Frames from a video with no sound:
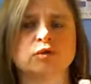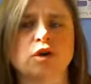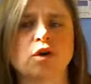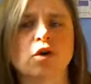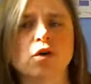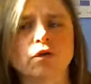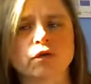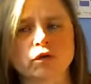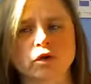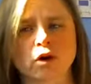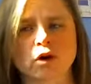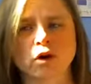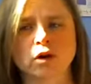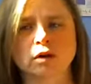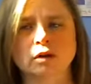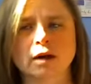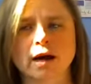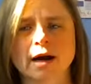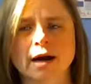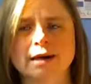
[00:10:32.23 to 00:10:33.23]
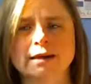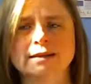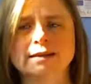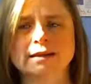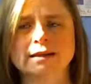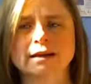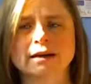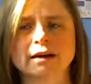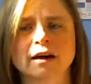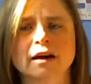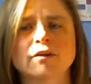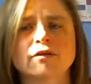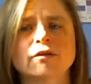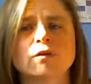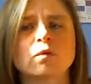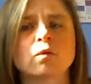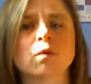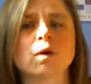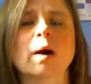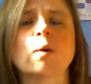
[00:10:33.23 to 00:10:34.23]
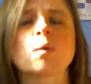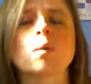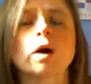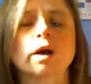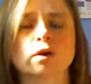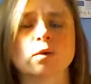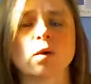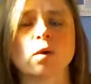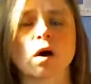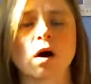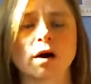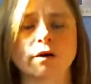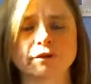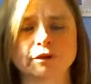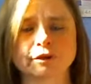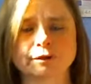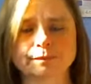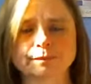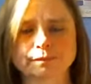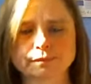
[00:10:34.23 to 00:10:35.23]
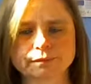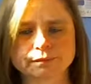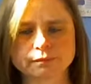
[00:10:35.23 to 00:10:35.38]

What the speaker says: the overall idea of what you offer.